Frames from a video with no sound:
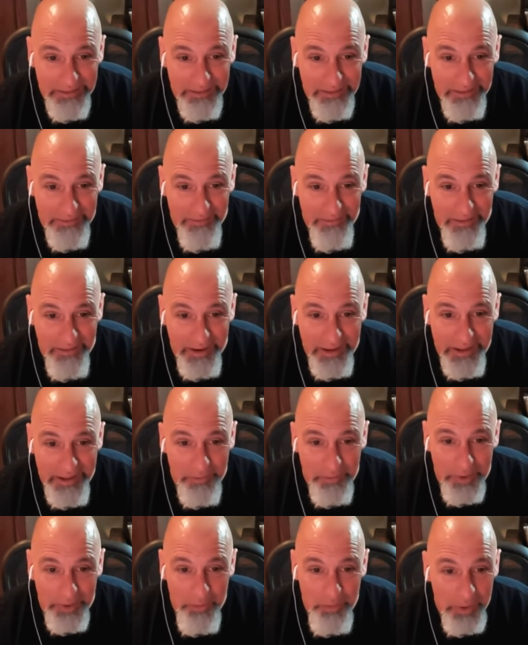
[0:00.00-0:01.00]

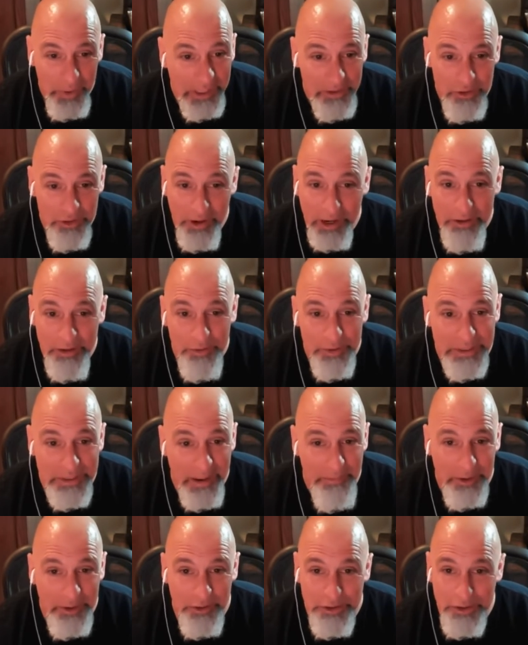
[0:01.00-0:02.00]
right? We can try to
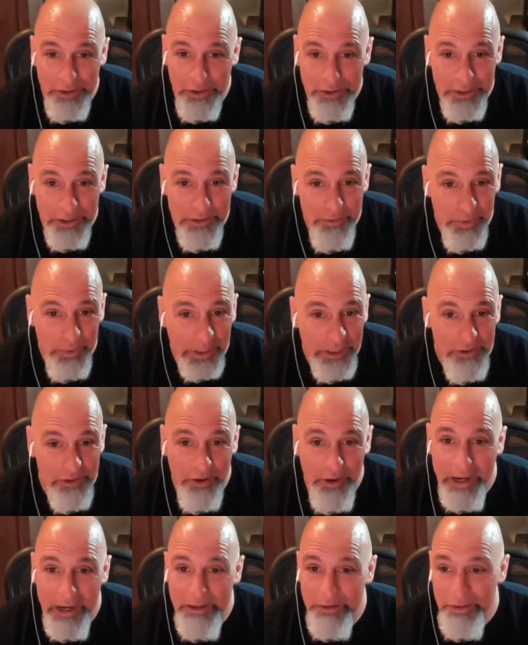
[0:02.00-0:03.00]
adapt our churches. We can
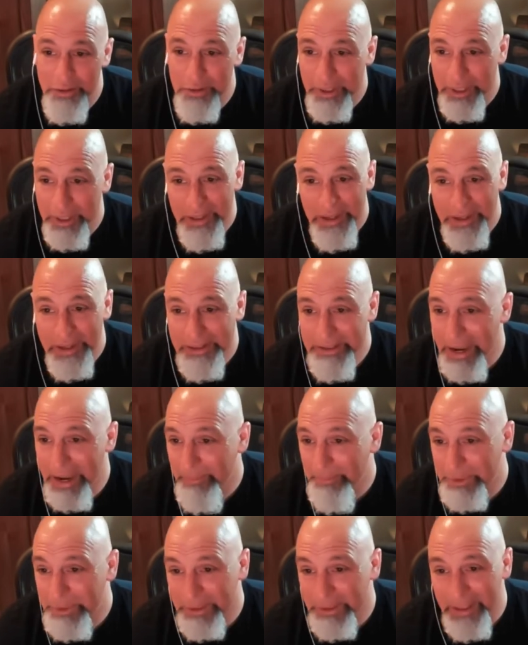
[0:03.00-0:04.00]
try to
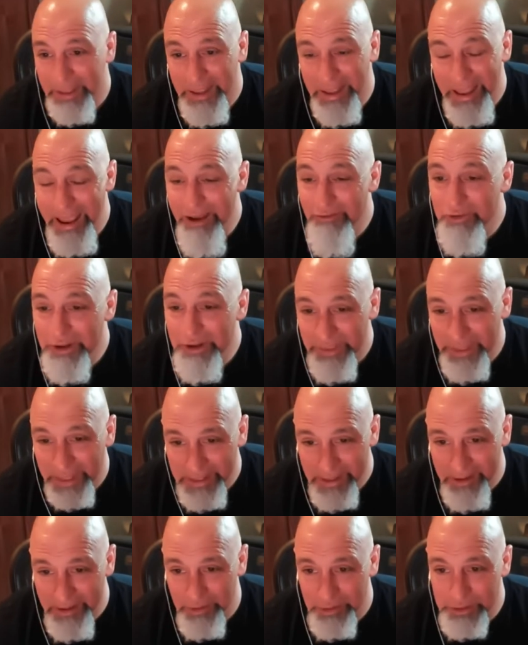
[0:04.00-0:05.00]
adapt
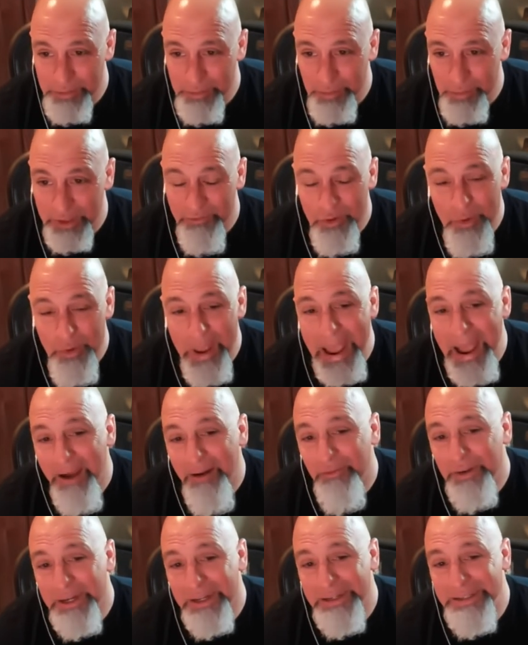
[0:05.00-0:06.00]
everything else. But if you
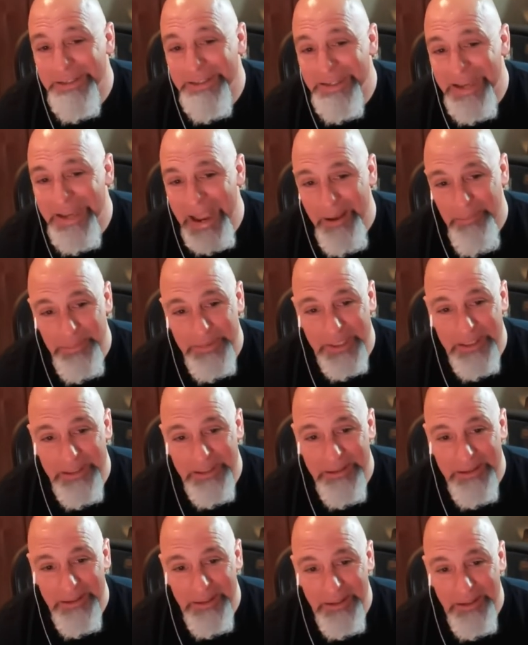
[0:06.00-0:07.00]
haven't
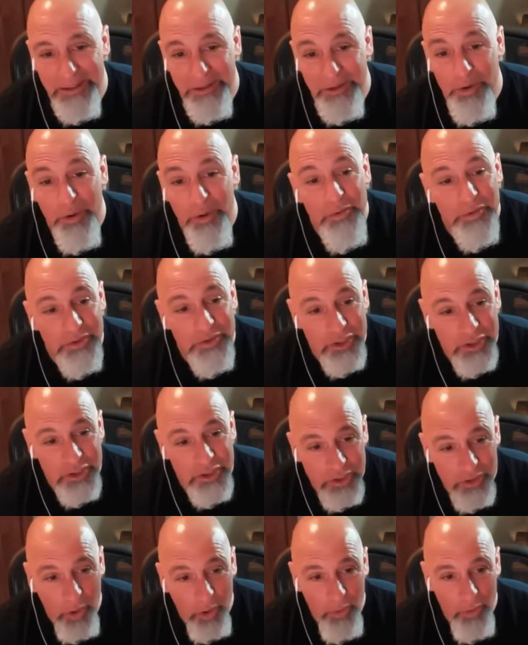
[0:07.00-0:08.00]
adapted your own
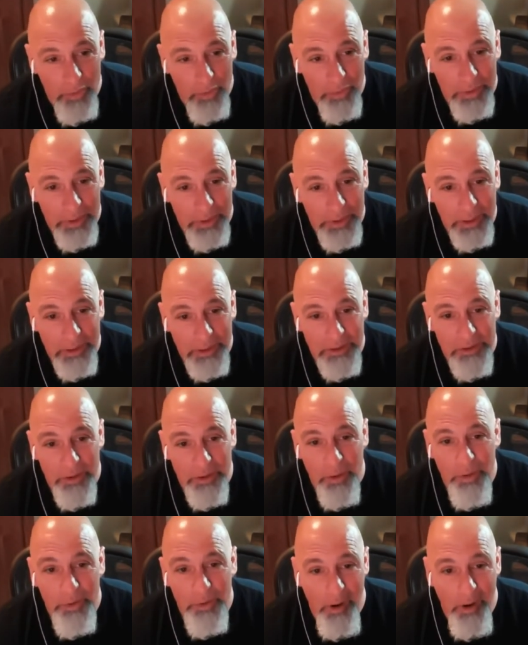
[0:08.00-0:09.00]
soul,
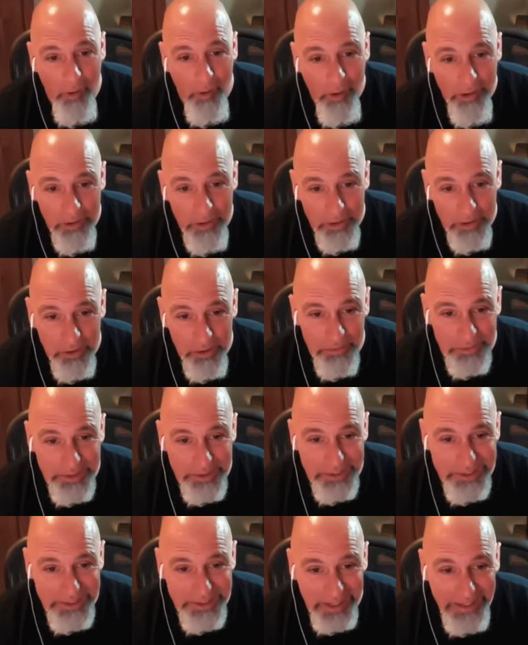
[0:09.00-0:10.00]
your own heart, your own
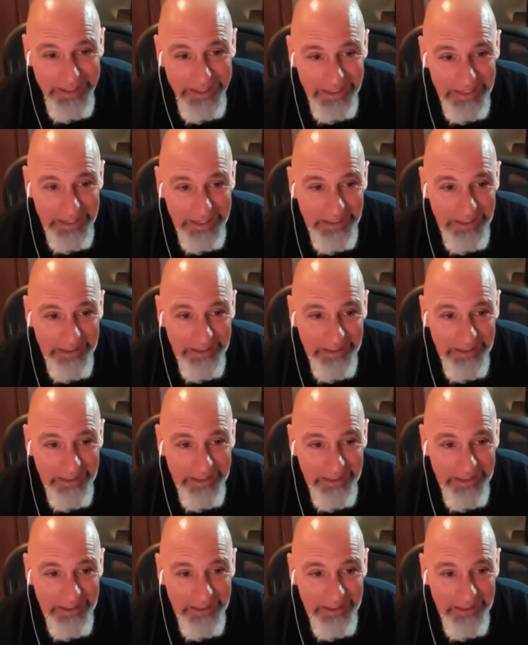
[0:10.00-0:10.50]
psyche,